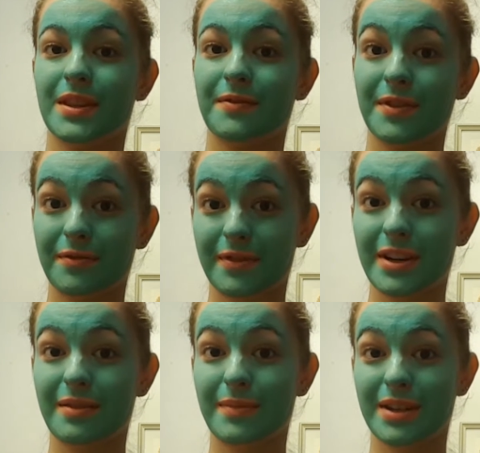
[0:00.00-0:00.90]
feel free
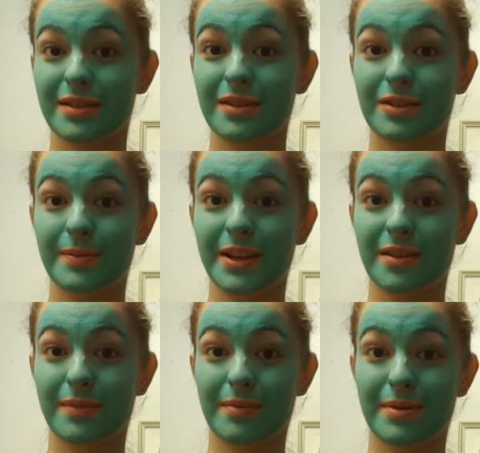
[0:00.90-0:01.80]
to message me
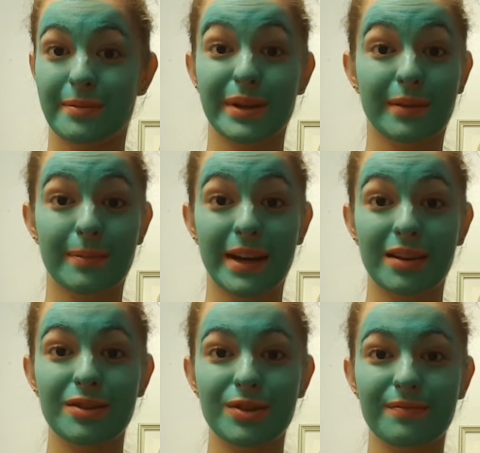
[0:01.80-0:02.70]
on my public
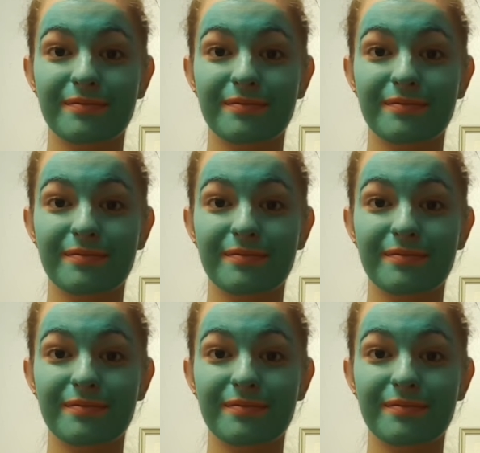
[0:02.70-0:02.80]
page.